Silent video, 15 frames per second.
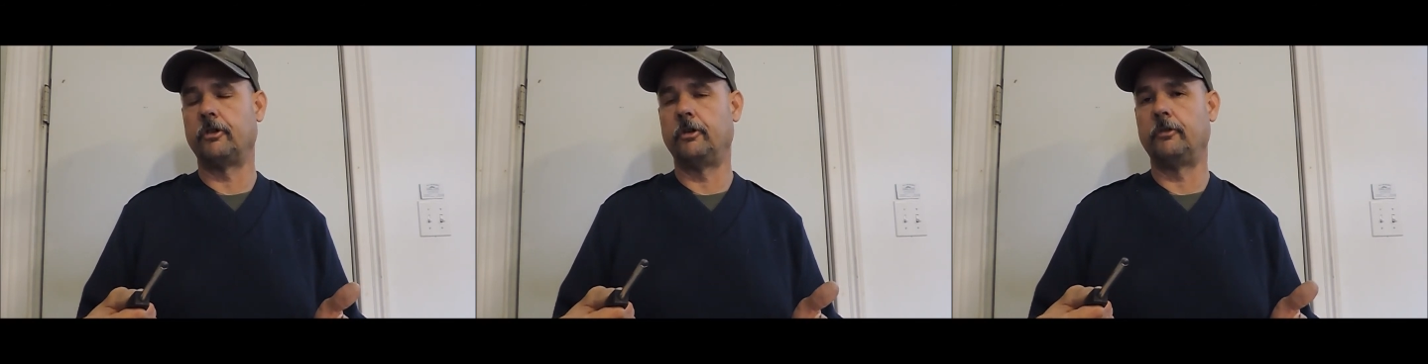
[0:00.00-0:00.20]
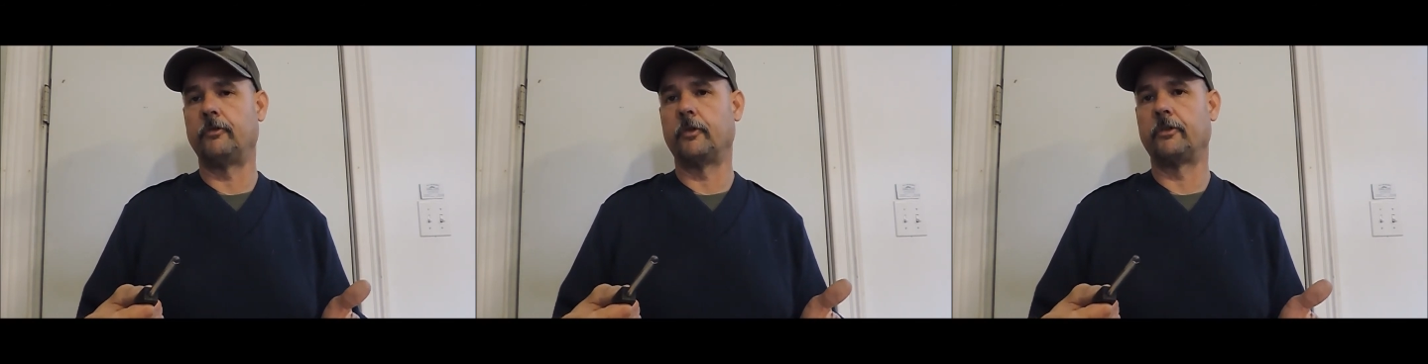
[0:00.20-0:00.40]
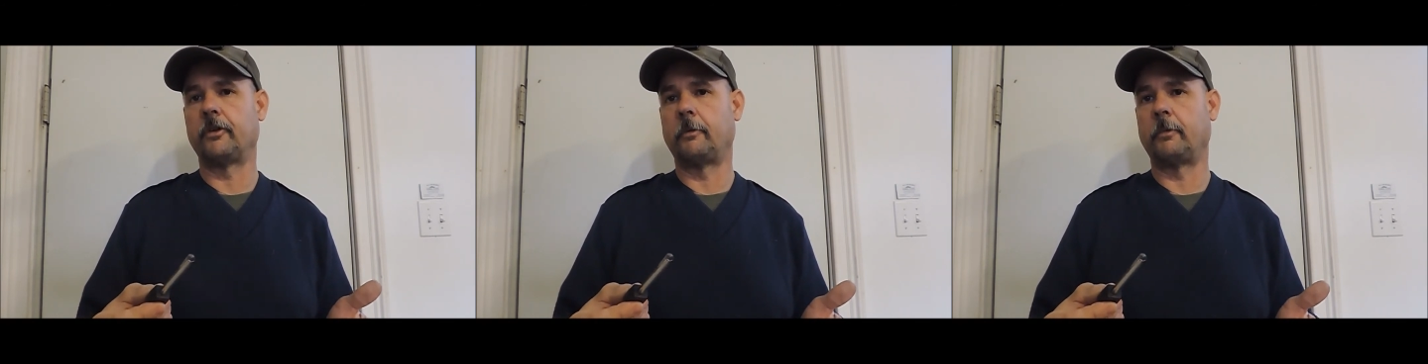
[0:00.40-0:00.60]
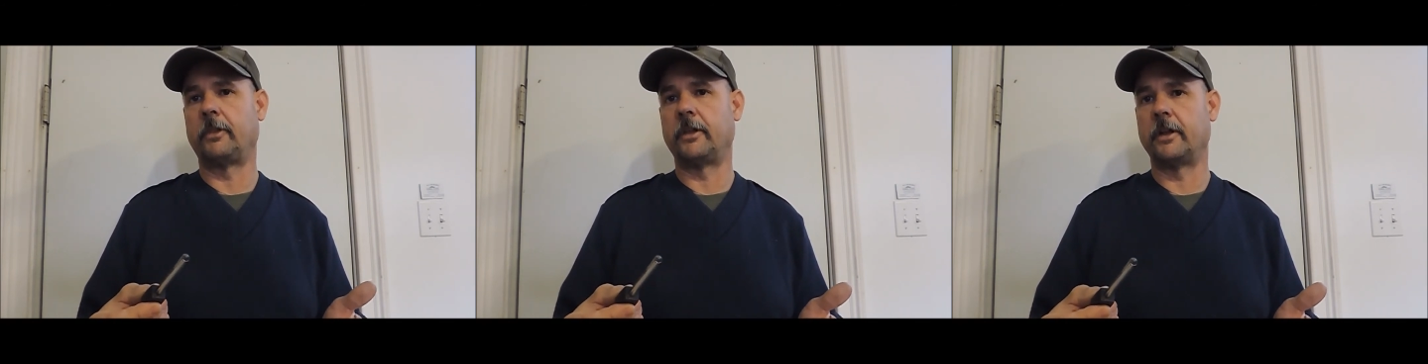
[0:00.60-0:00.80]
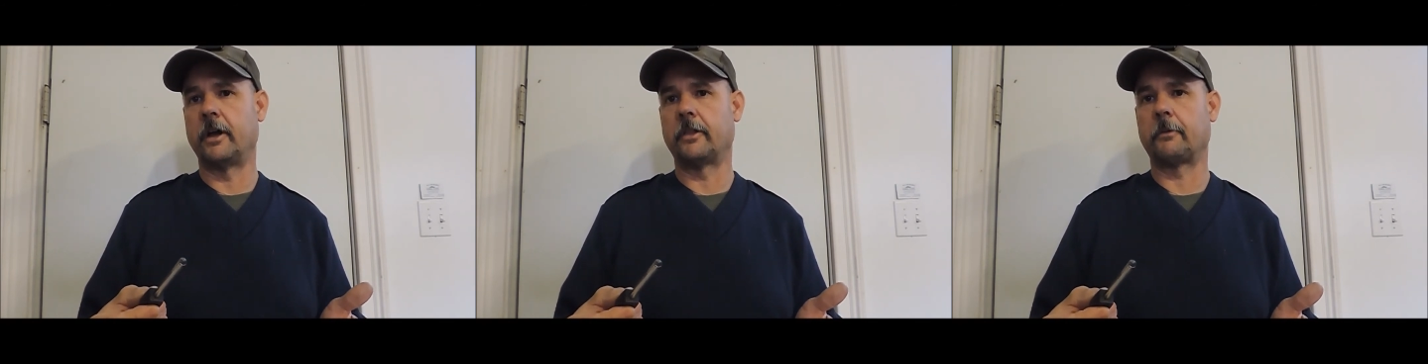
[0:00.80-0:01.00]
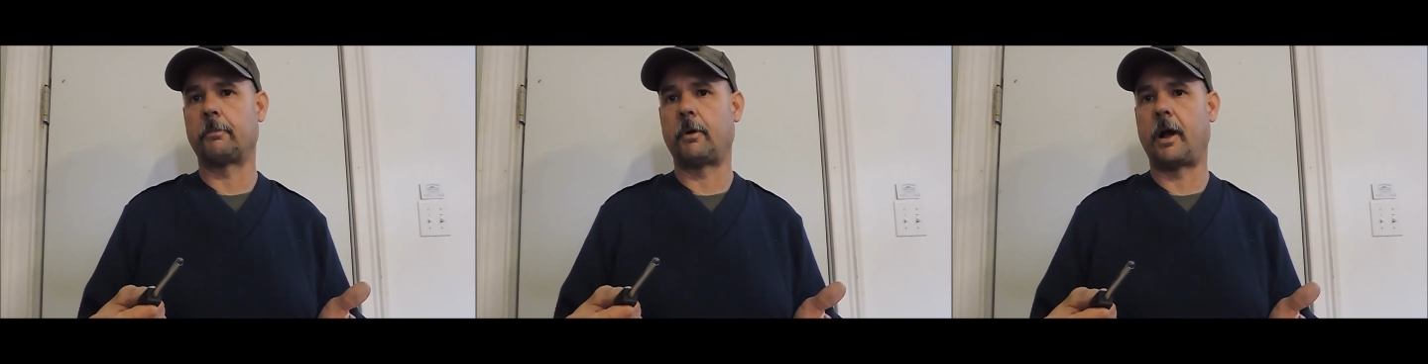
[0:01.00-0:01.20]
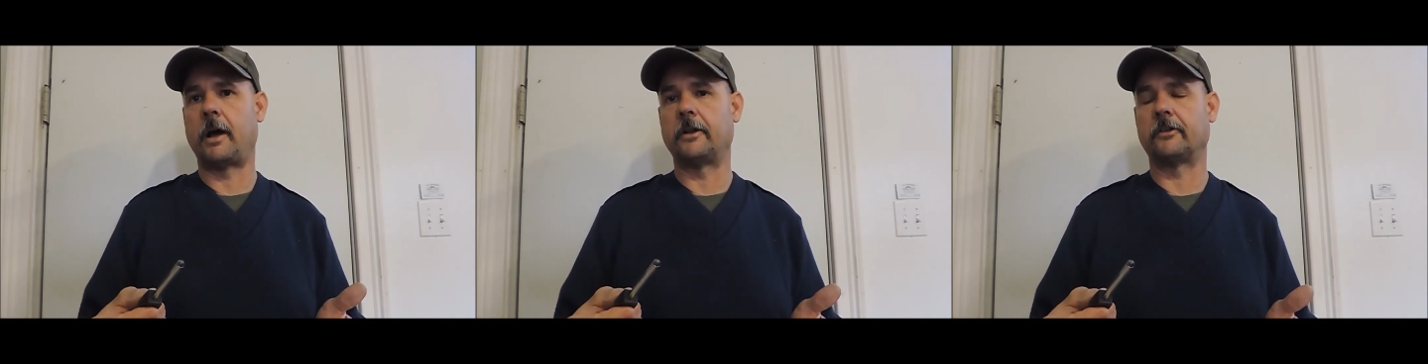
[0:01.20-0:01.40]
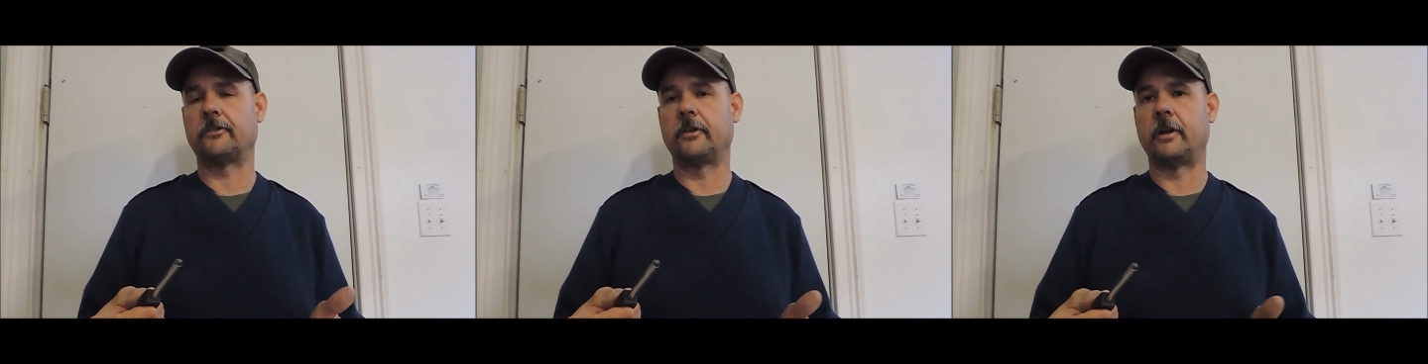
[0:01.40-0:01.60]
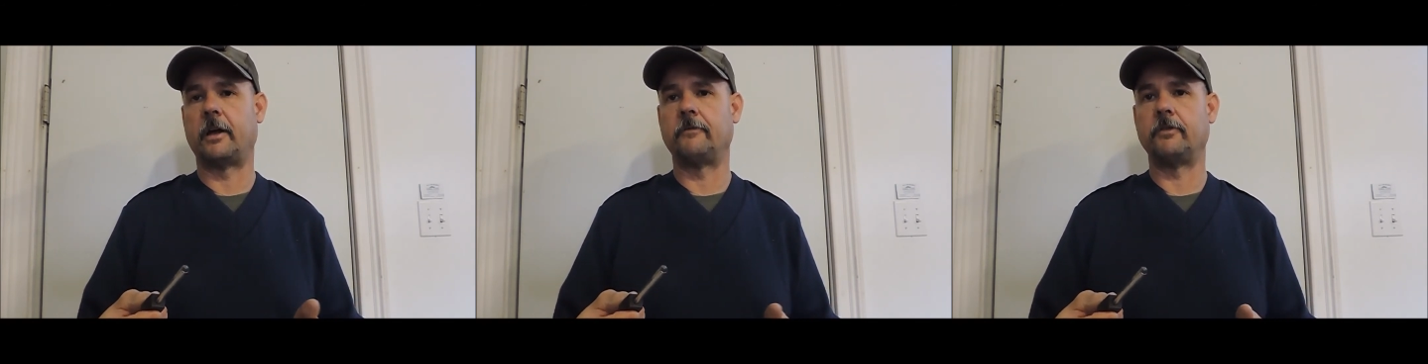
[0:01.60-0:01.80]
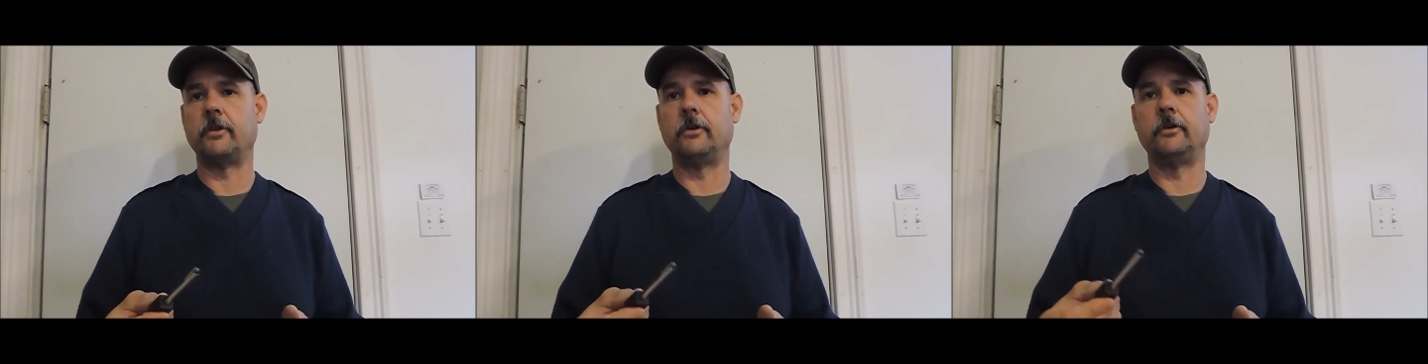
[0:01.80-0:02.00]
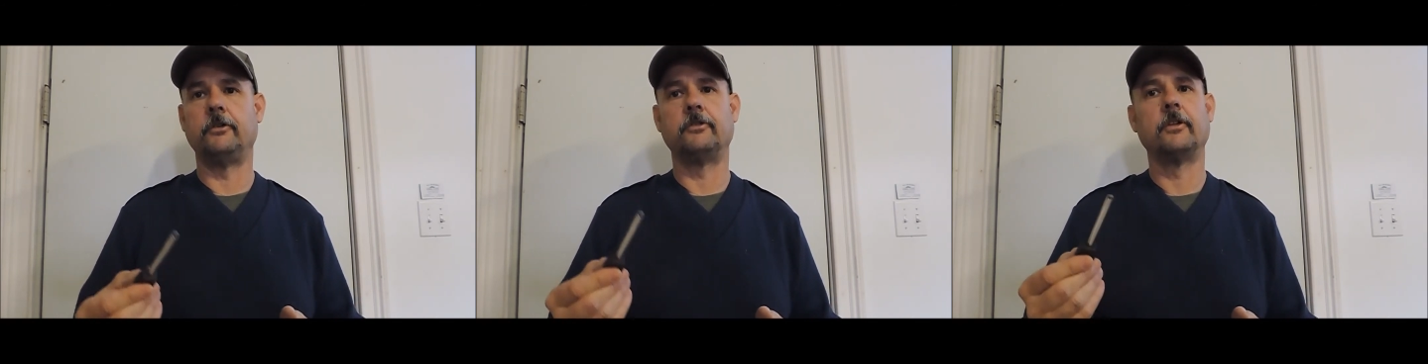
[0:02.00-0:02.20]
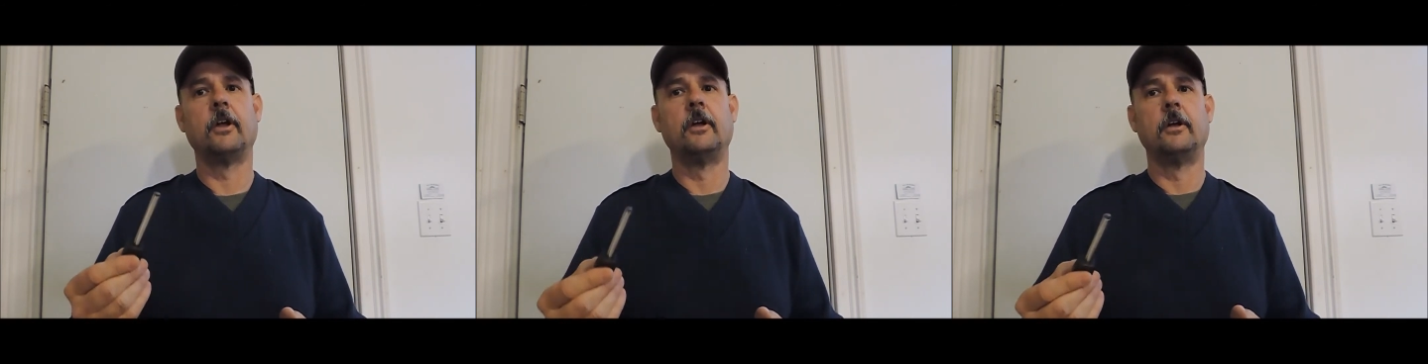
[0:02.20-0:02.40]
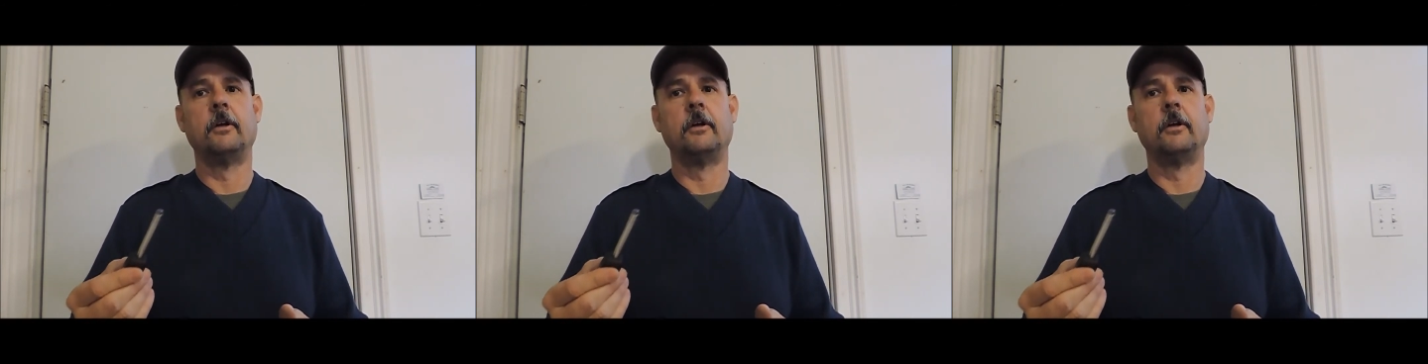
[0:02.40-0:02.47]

to for some of the other products that I've used.